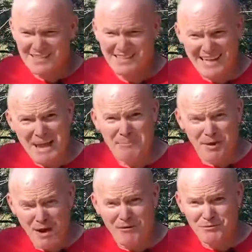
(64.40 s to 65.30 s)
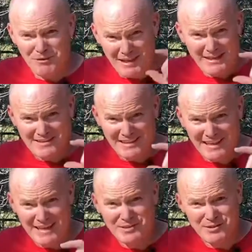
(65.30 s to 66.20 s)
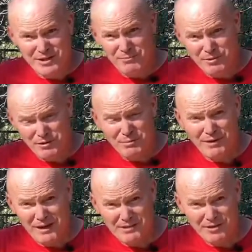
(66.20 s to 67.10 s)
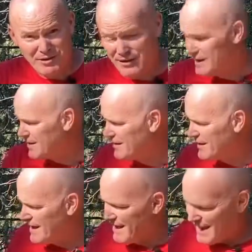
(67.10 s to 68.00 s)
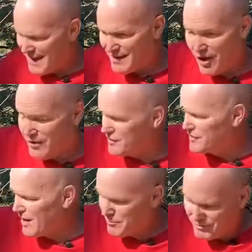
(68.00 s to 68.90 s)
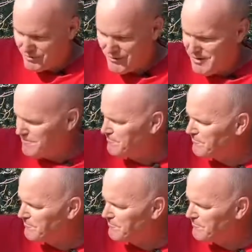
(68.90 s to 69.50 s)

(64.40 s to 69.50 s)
a camp oven that has the legs so you can put the briquettes underneath and on the top with the rim.